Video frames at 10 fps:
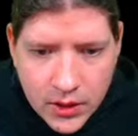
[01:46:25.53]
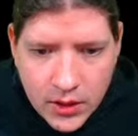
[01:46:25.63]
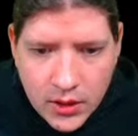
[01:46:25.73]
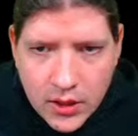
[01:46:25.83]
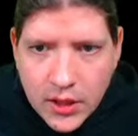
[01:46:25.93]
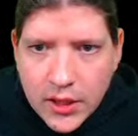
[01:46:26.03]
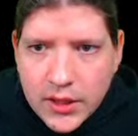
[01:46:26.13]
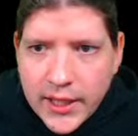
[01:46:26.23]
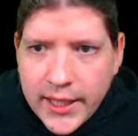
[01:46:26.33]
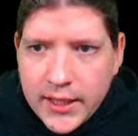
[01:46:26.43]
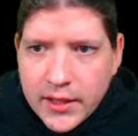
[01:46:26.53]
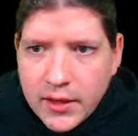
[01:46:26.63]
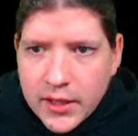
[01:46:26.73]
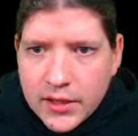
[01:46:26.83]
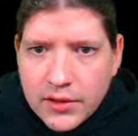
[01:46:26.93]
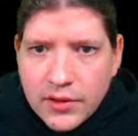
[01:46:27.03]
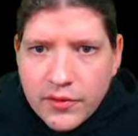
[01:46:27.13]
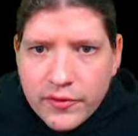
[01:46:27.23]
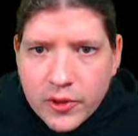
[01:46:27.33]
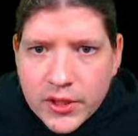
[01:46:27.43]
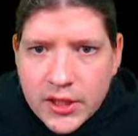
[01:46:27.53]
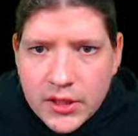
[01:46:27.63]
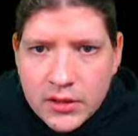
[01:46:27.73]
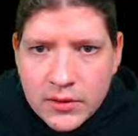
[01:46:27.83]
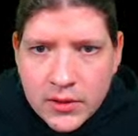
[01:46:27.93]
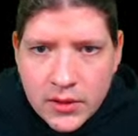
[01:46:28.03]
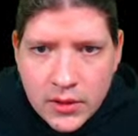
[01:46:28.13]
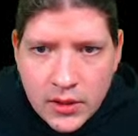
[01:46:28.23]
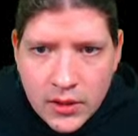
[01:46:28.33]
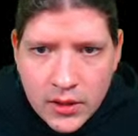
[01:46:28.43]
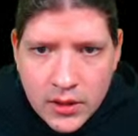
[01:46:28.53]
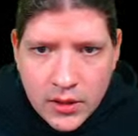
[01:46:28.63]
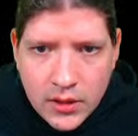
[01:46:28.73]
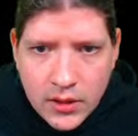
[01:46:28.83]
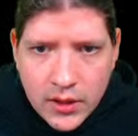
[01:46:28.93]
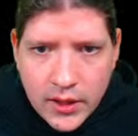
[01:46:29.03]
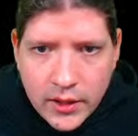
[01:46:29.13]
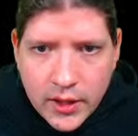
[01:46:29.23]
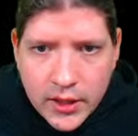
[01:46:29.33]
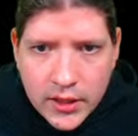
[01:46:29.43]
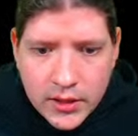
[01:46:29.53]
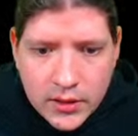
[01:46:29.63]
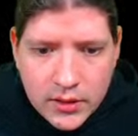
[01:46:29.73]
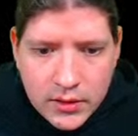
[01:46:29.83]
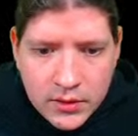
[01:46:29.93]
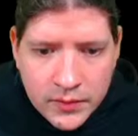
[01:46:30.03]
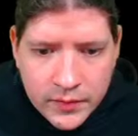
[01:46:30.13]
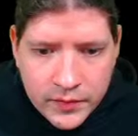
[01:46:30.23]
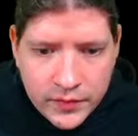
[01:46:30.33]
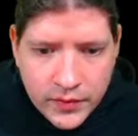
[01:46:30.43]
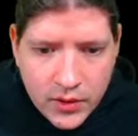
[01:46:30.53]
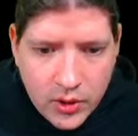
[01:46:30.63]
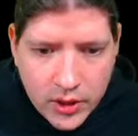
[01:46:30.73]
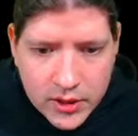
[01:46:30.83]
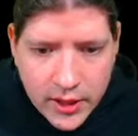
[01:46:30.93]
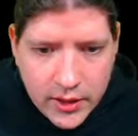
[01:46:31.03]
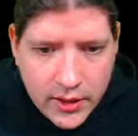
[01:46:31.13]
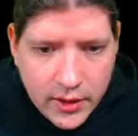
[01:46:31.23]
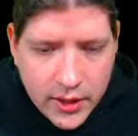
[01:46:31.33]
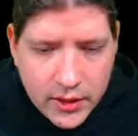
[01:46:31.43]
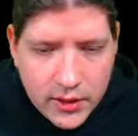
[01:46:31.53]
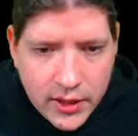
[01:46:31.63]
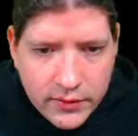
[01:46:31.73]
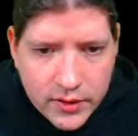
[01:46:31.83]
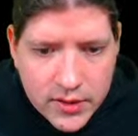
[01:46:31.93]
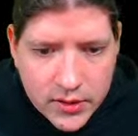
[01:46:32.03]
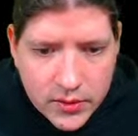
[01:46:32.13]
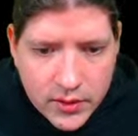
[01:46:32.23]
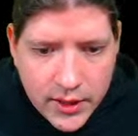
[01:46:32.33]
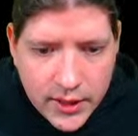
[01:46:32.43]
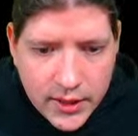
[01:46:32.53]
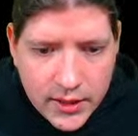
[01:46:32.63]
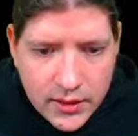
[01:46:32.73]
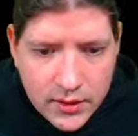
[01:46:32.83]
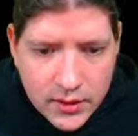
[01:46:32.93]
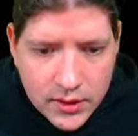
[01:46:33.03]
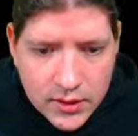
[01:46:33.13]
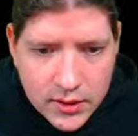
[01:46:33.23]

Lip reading: 9 and then 14. And then, or 10 and then 11. So 9 is